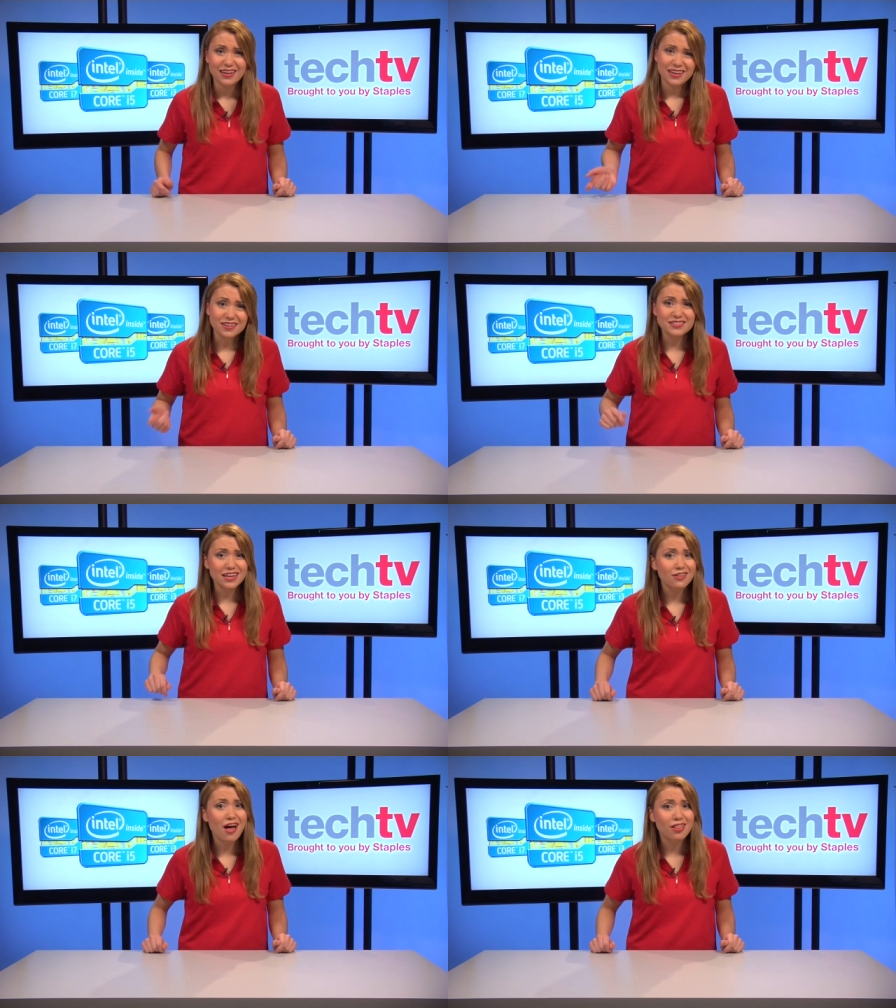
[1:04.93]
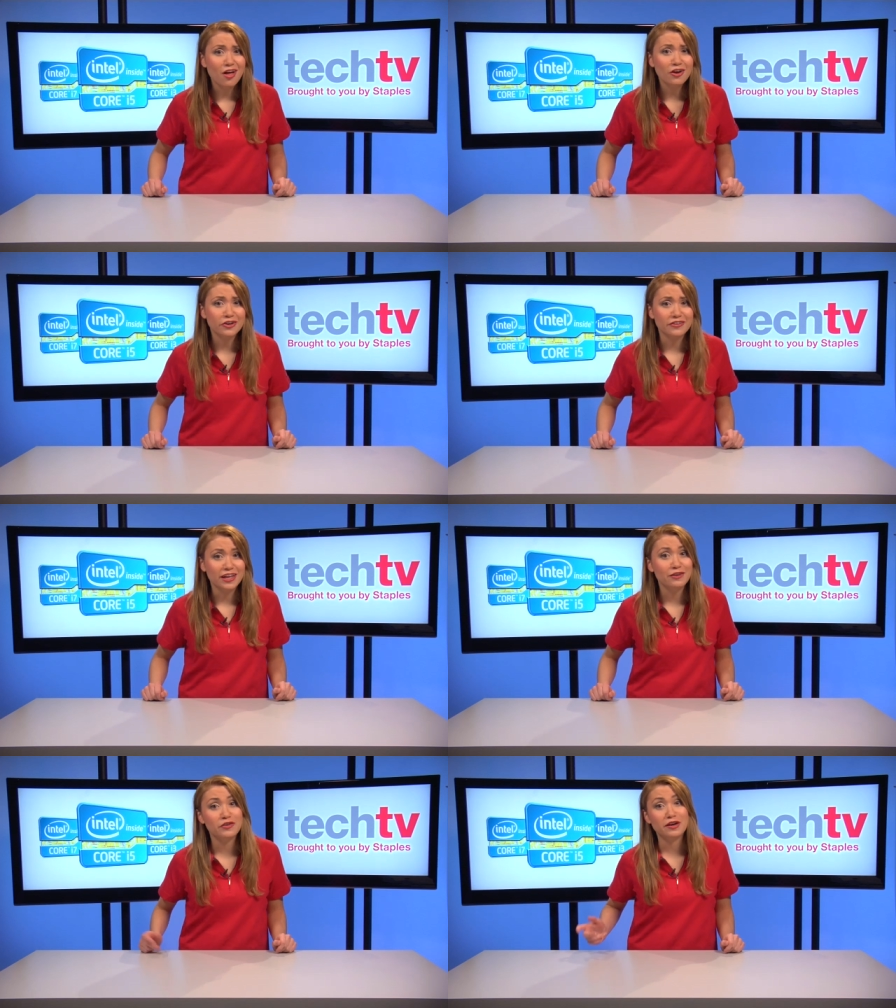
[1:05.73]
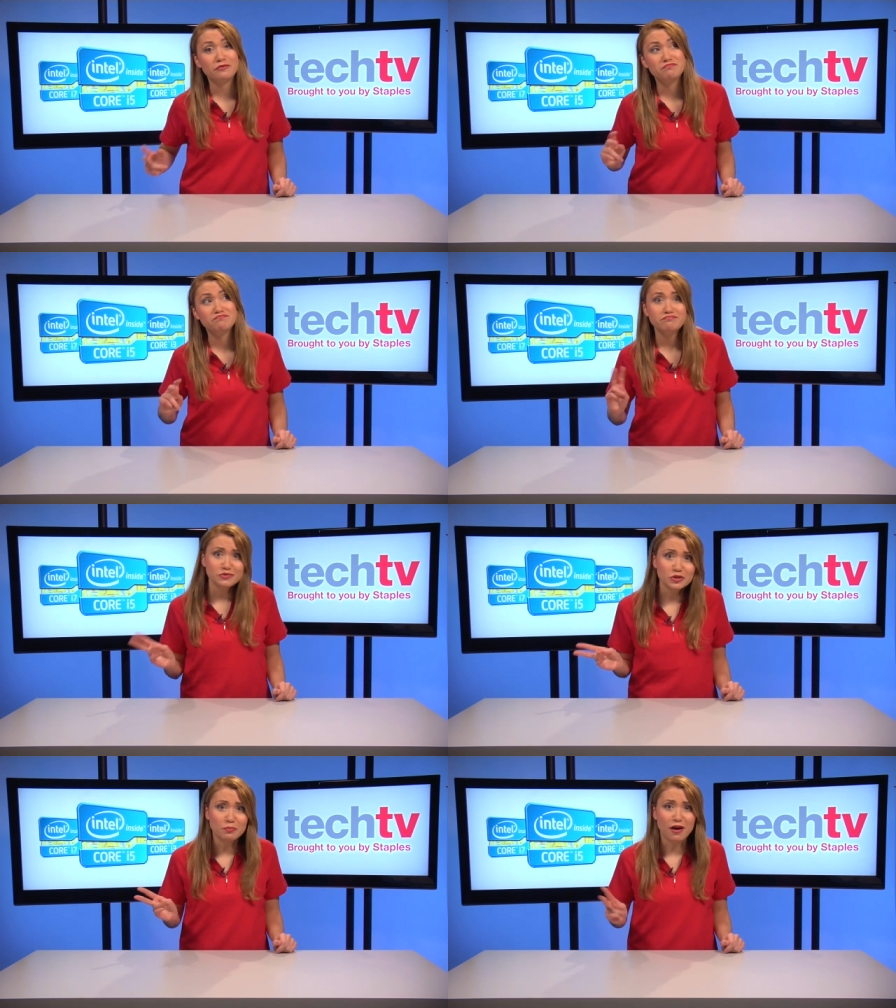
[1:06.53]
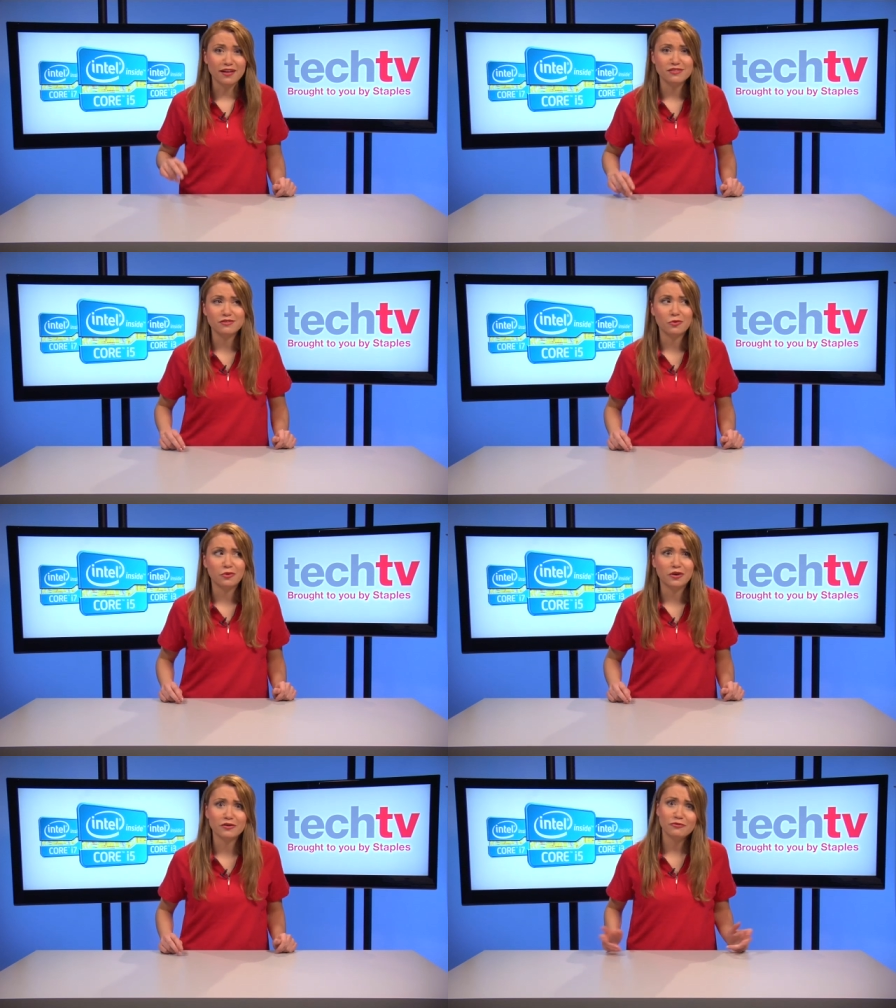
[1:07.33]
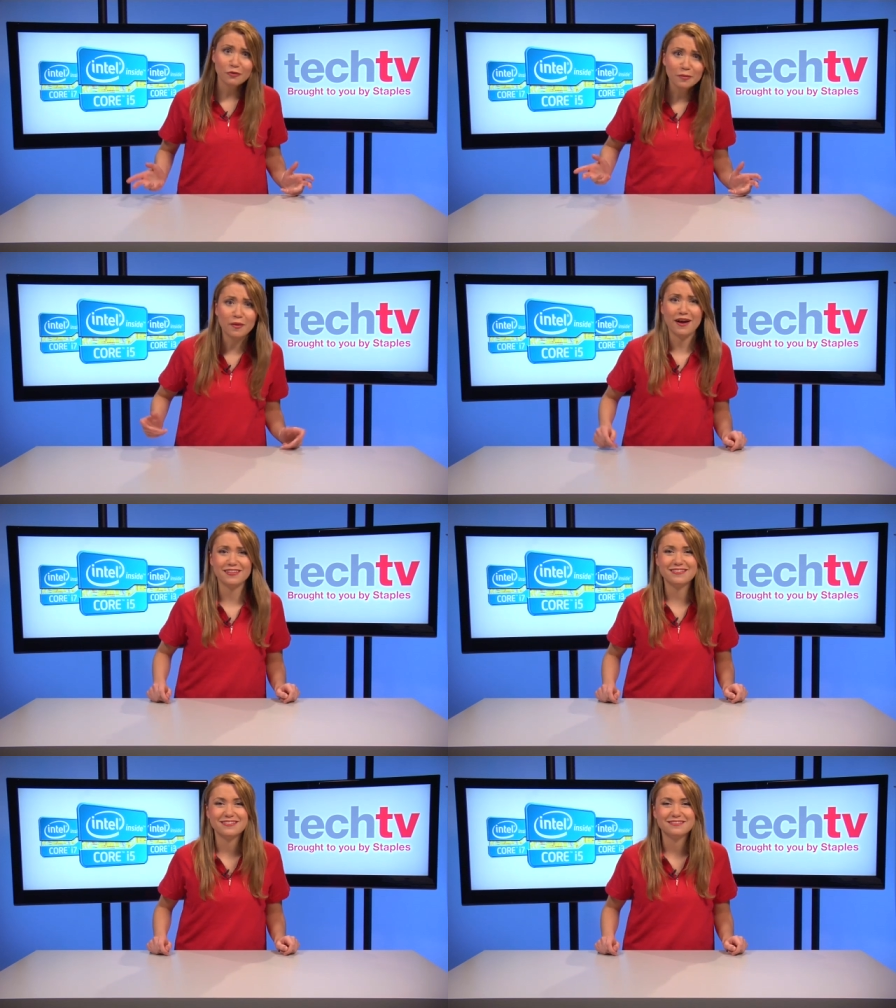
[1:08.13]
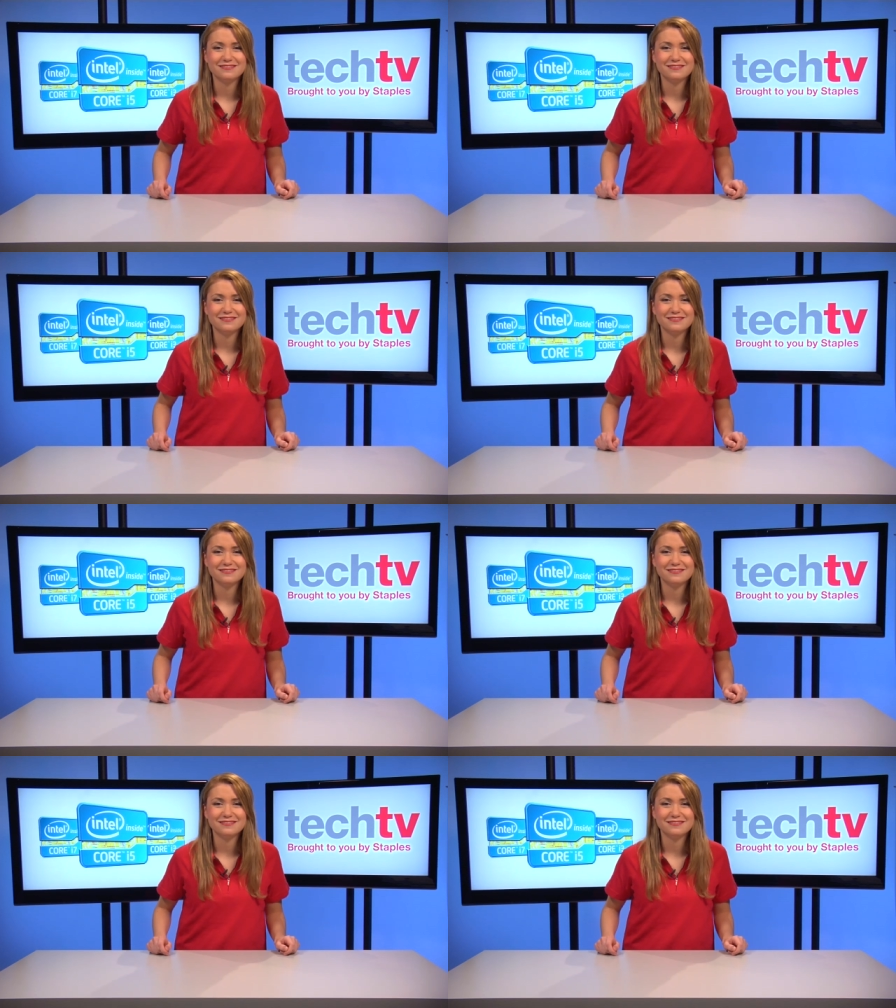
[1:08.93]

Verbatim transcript: it'll take a lot longer than if you have 2 pots or 4 pots.